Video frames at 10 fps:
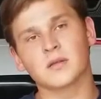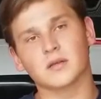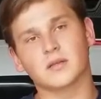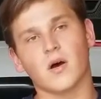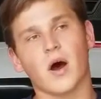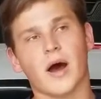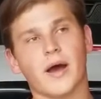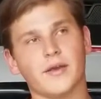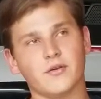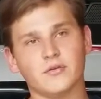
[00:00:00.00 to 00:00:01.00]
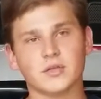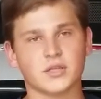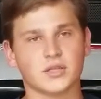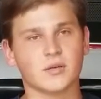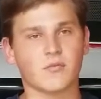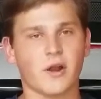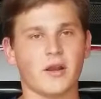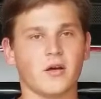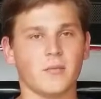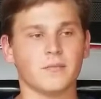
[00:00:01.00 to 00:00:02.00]
So I used just some
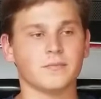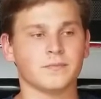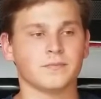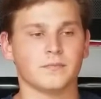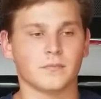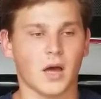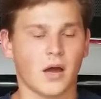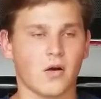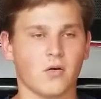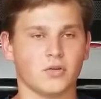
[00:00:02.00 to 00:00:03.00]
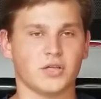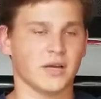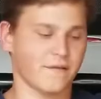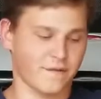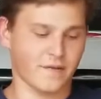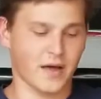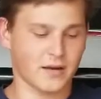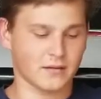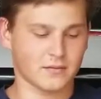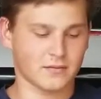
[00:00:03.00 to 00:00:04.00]
random, I don't know, just like
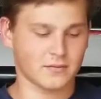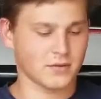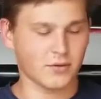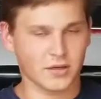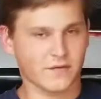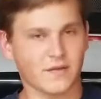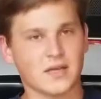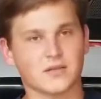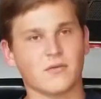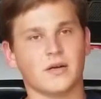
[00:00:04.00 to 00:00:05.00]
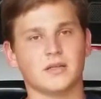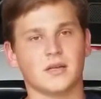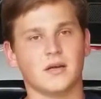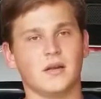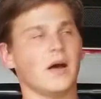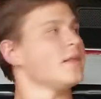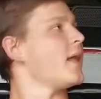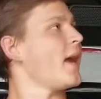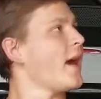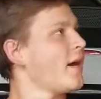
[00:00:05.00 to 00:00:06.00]
flat. They were like flat squares and a nut
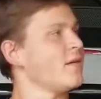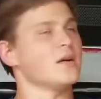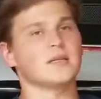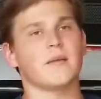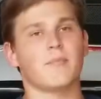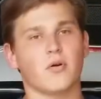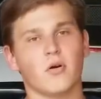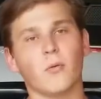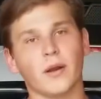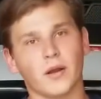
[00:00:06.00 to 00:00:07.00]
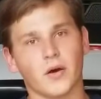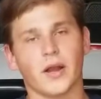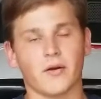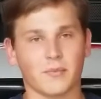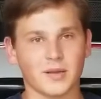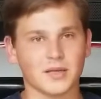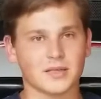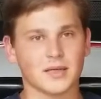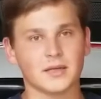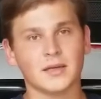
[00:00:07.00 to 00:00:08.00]
that I had because I broke a window and I
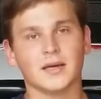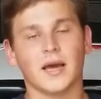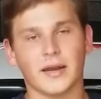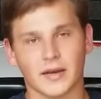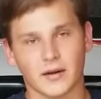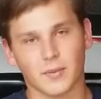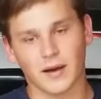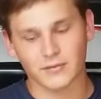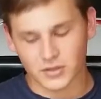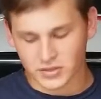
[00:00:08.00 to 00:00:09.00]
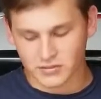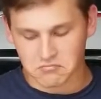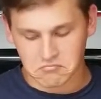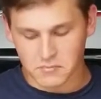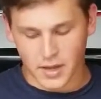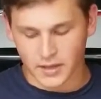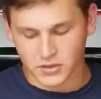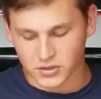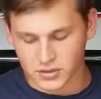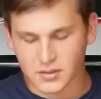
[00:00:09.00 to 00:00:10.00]
replaced it and ended up having just
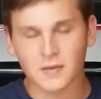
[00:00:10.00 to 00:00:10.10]
extras.